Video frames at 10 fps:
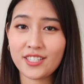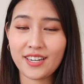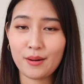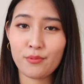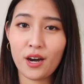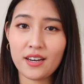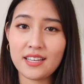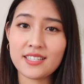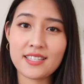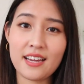studying abroad
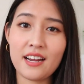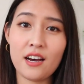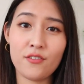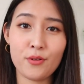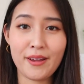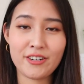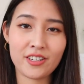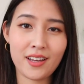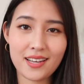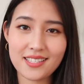instead of your major
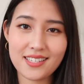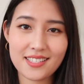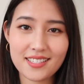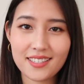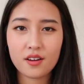classes.